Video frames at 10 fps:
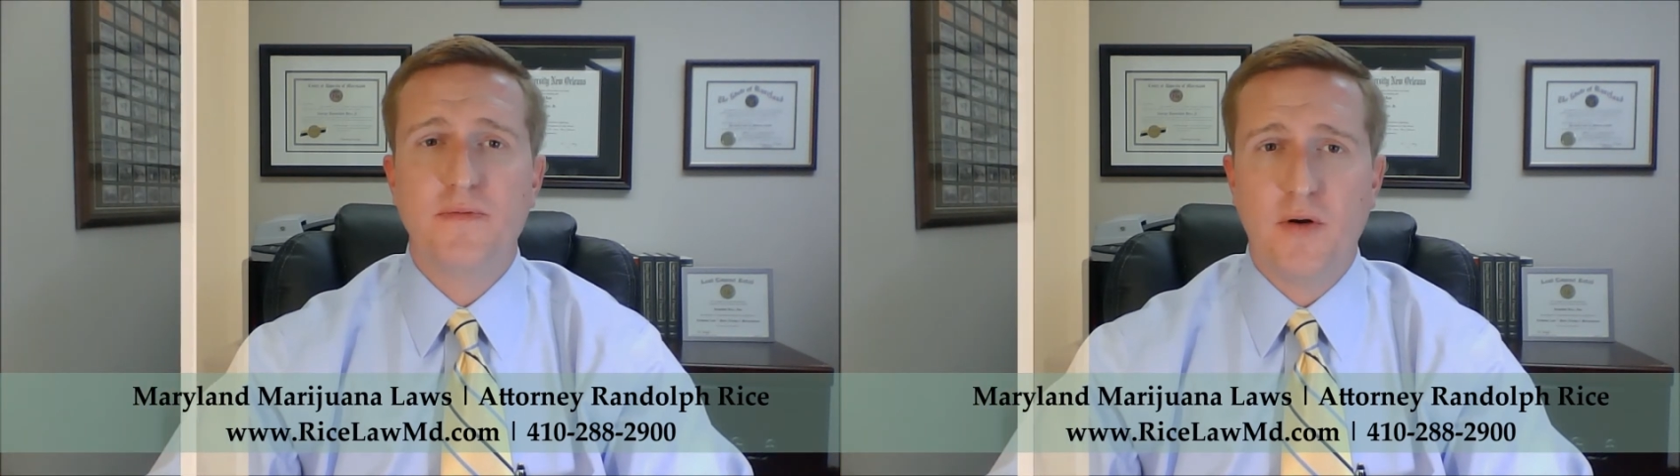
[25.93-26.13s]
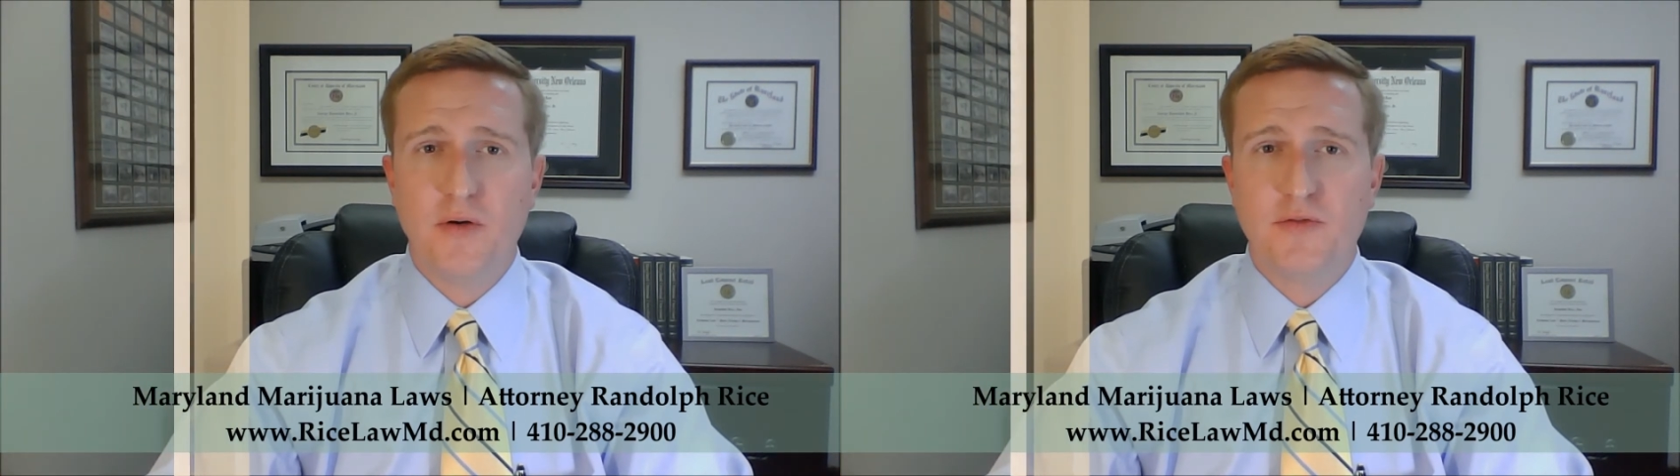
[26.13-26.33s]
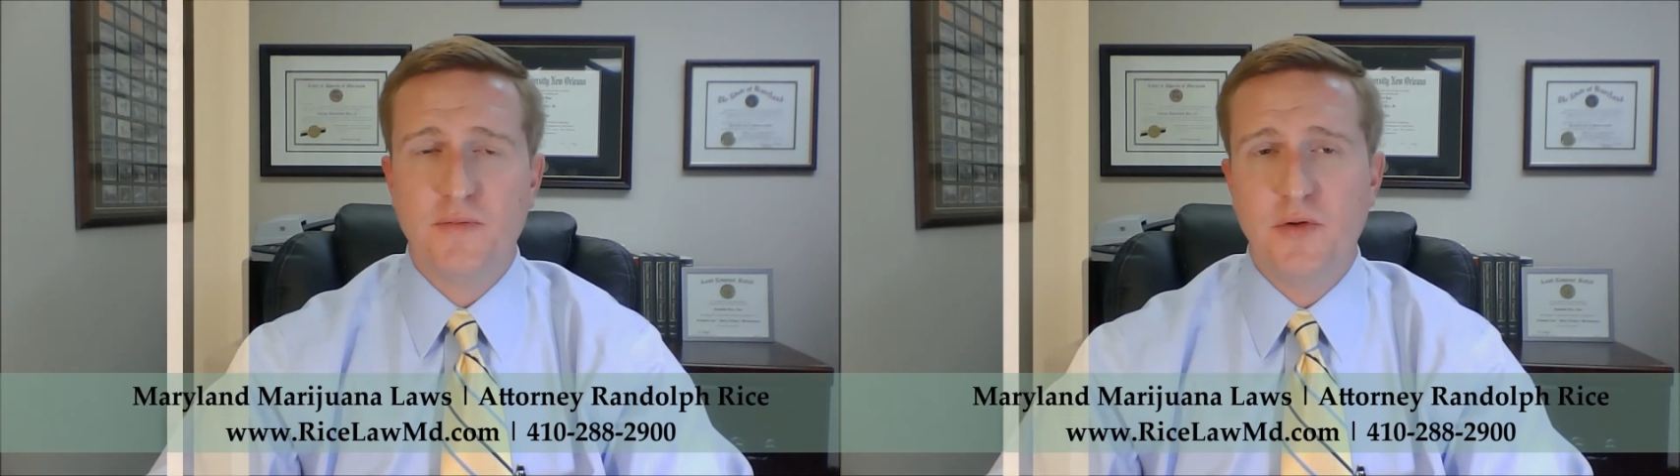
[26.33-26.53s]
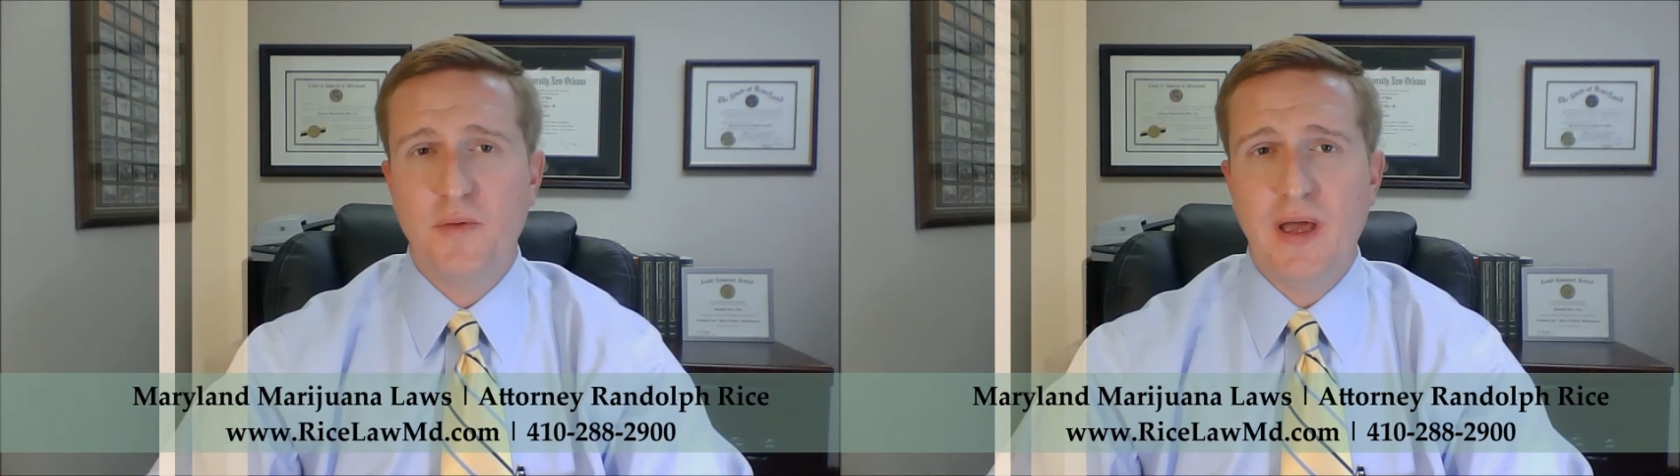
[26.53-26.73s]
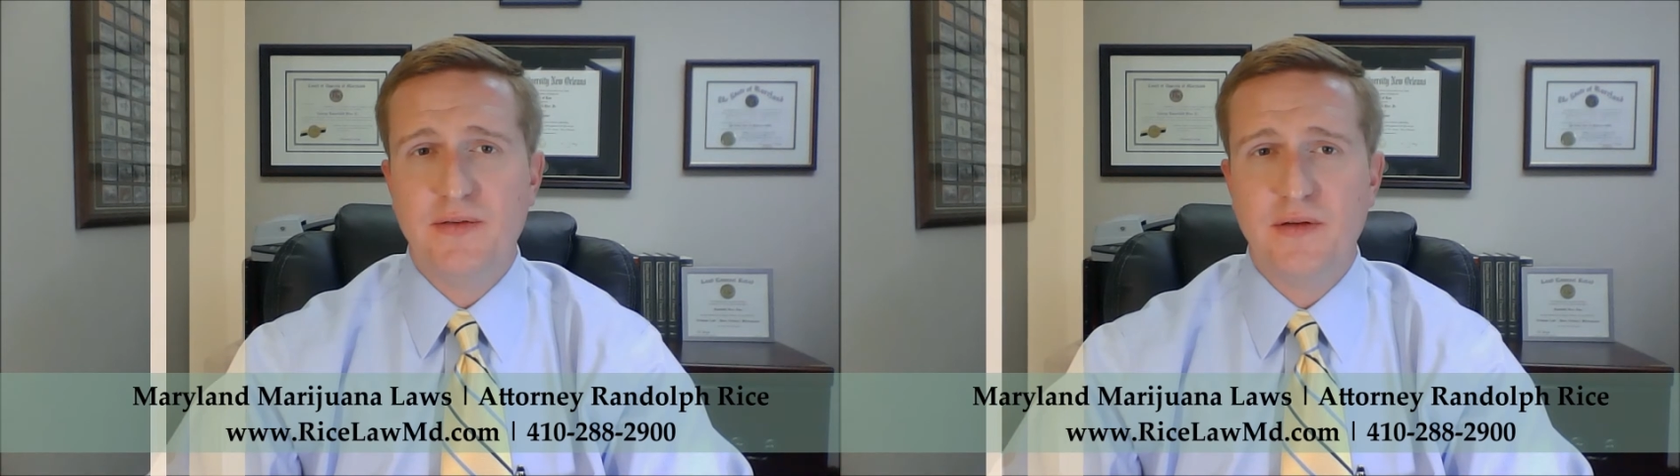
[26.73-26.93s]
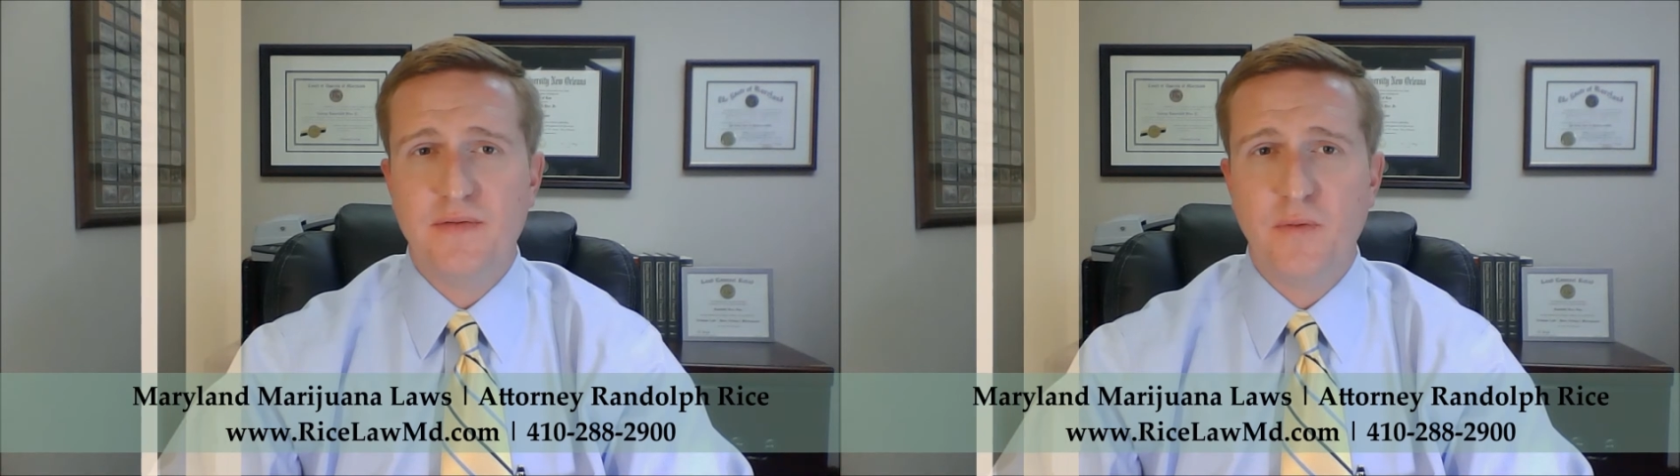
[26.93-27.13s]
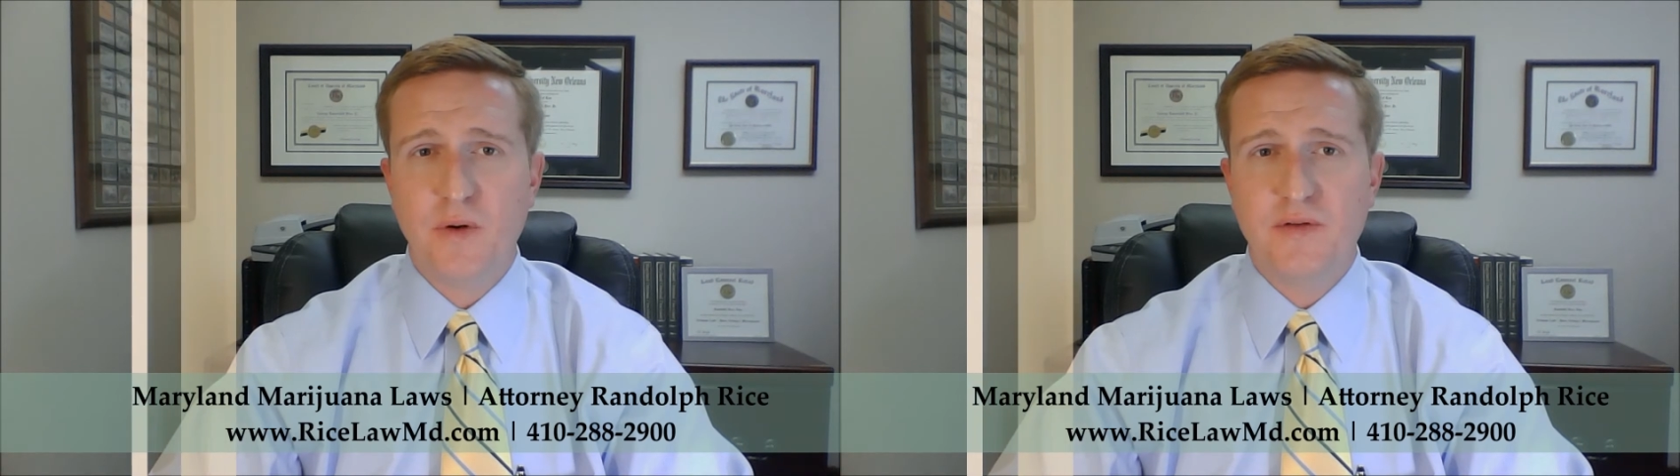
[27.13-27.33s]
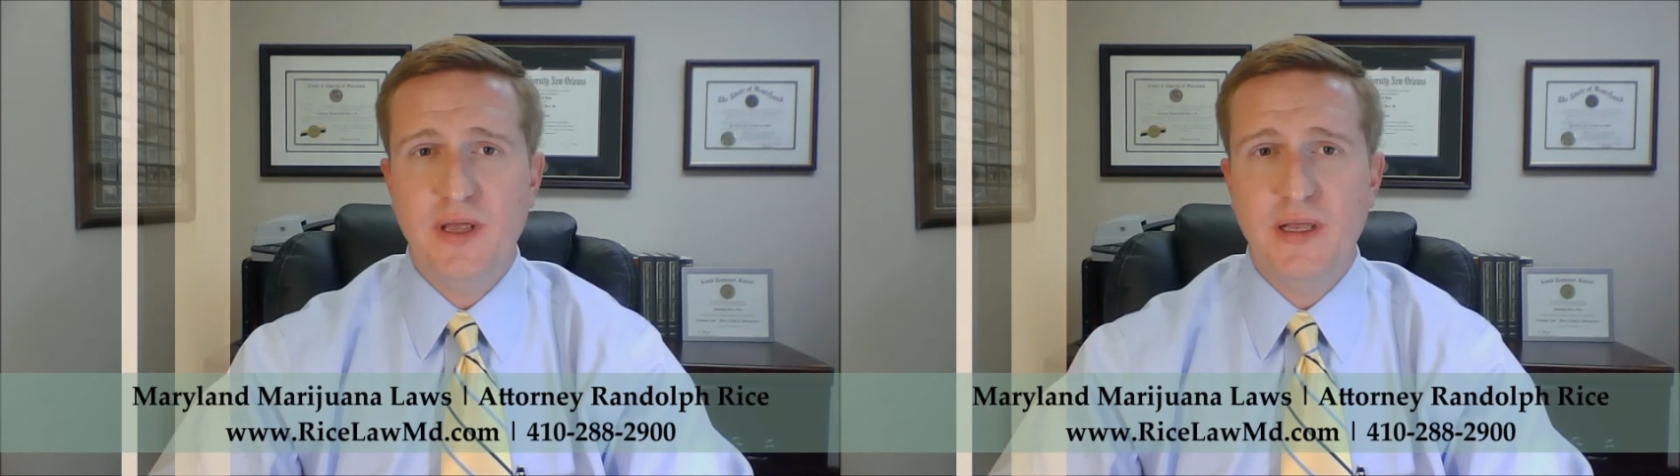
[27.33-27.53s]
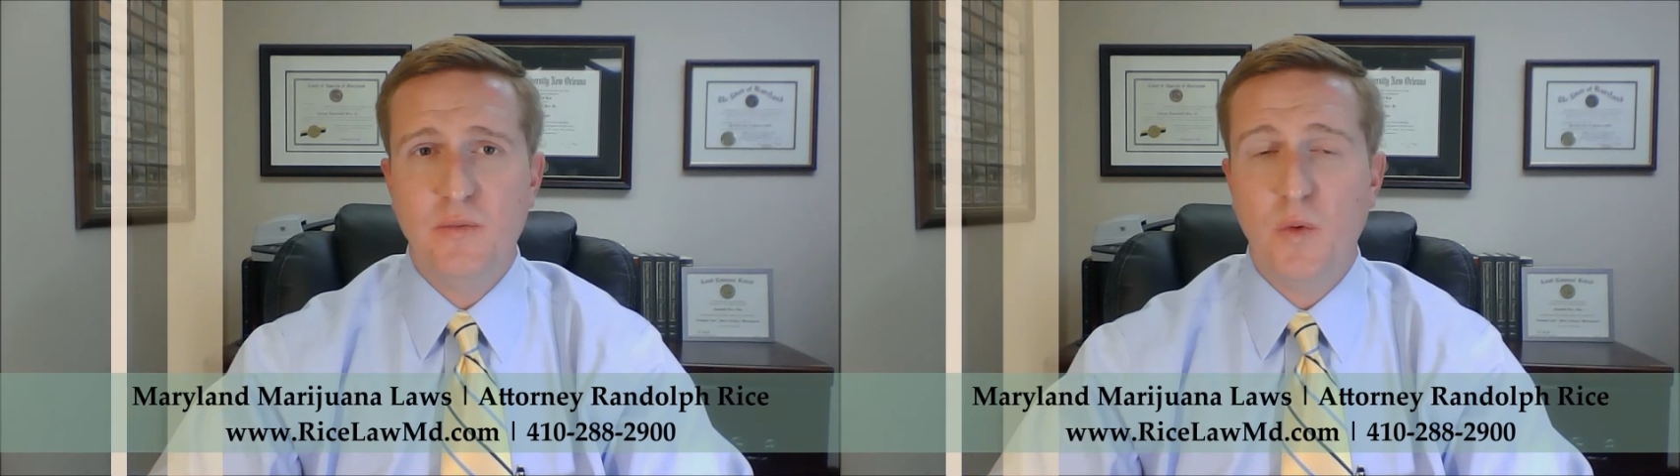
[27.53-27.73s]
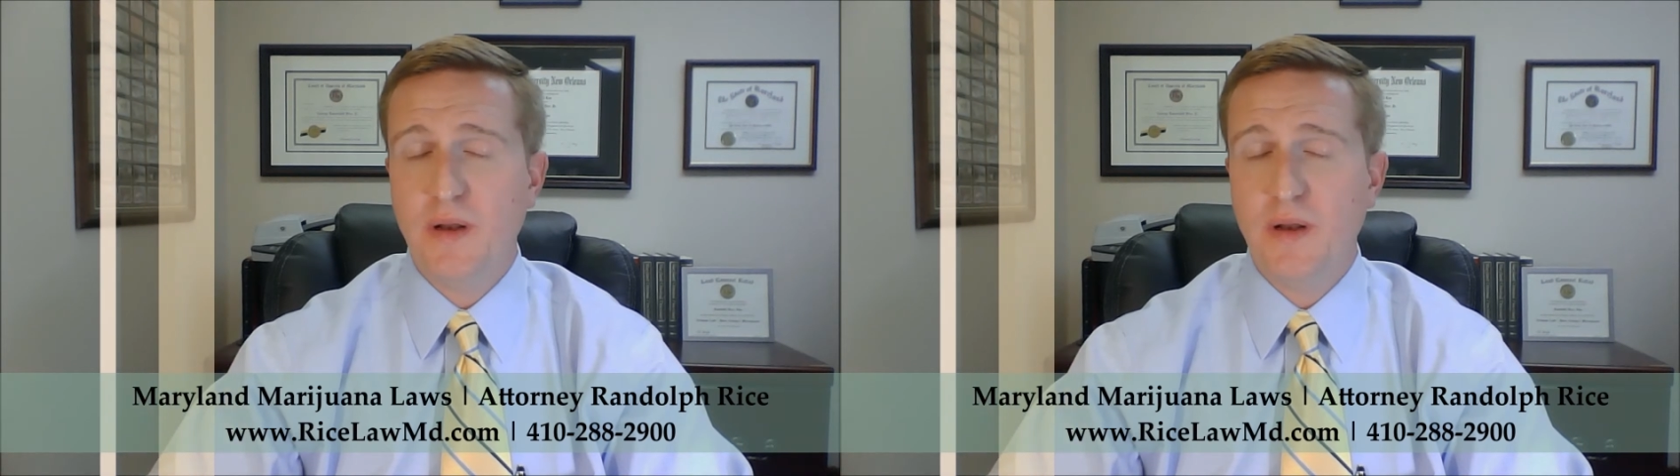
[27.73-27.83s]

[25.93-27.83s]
first of two thousand fourteen.